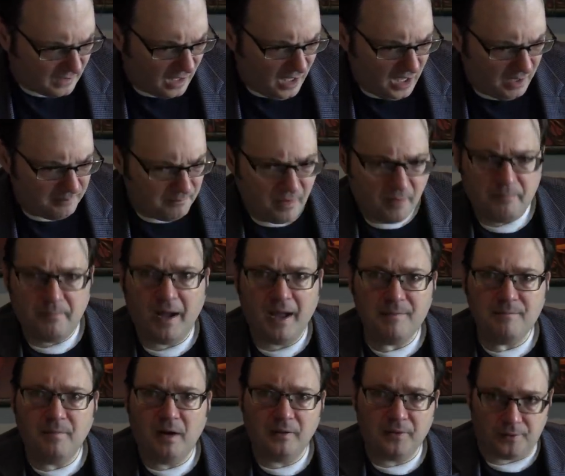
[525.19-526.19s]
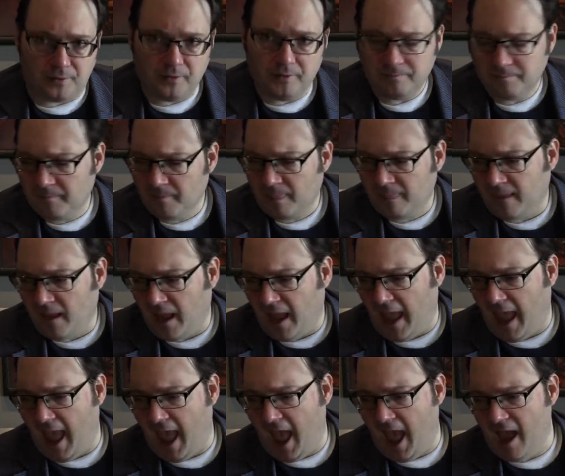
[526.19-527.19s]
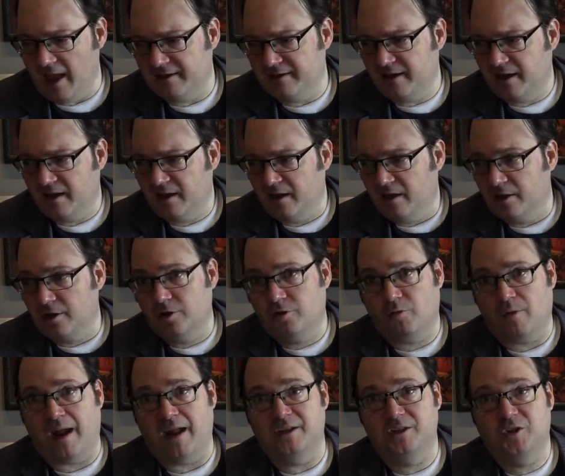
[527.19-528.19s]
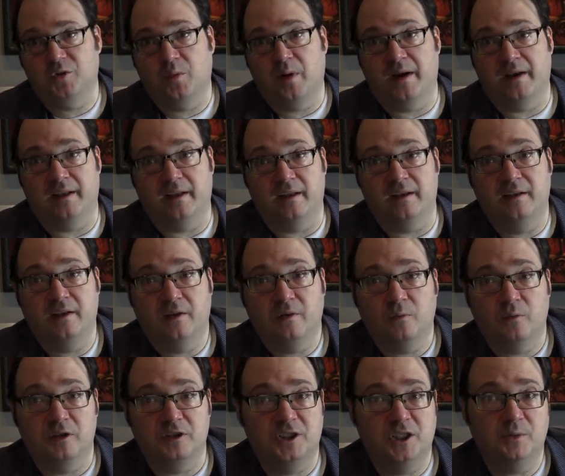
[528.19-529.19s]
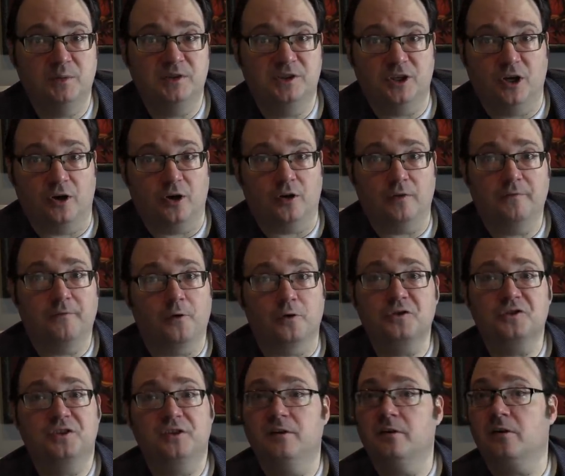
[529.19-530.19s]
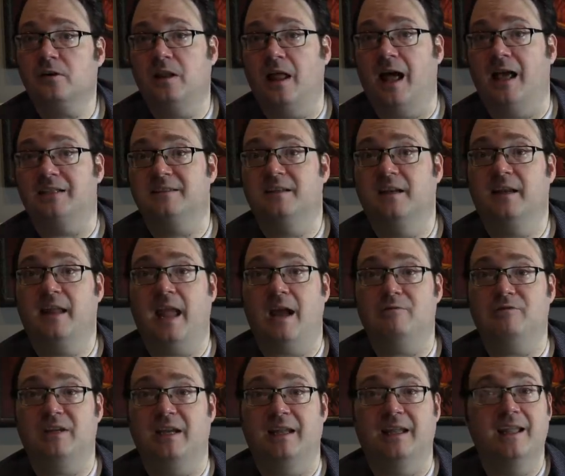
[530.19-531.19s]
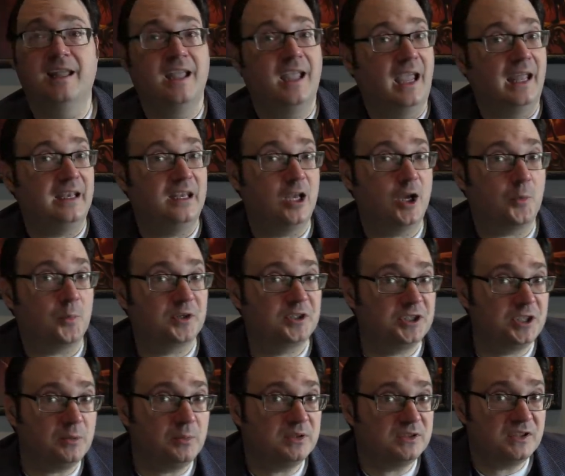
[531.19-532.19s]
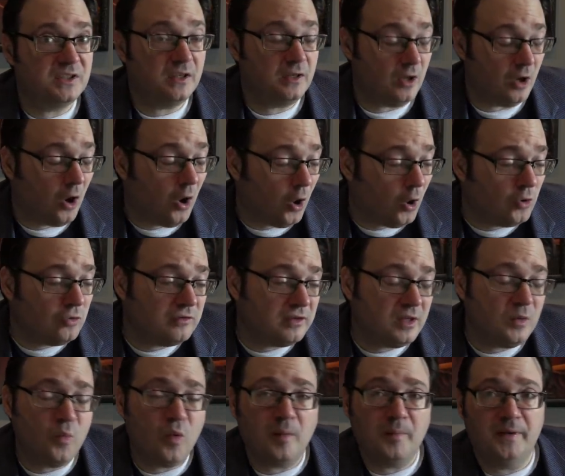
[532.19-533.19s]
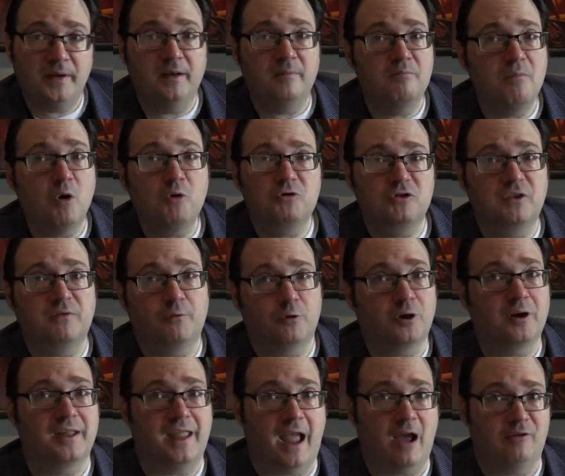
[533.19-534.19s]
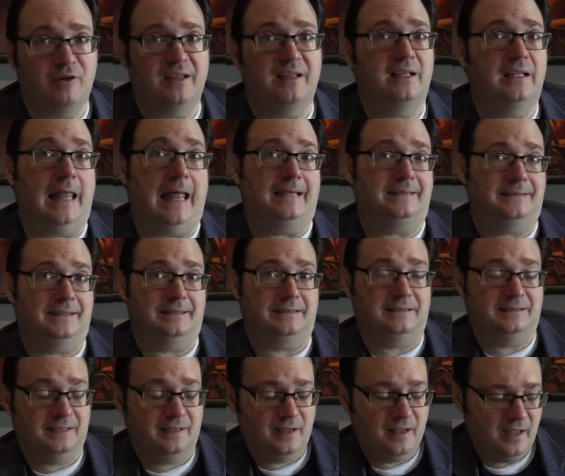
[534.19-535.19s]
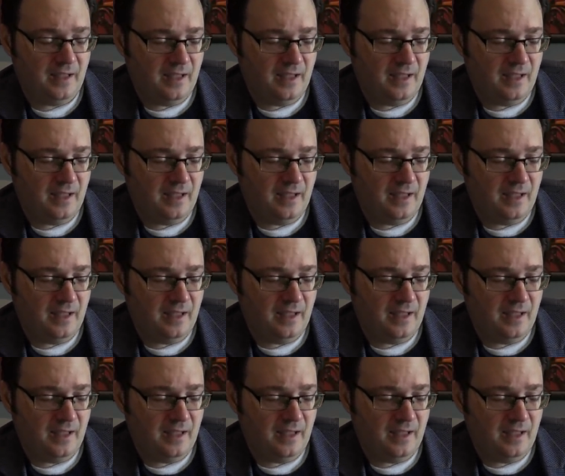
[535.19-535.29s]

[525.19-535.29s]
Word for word: um, my mother had graduated when she was younger, first in her class in accounting, in a year where she was the only woman in most of her accounting classes.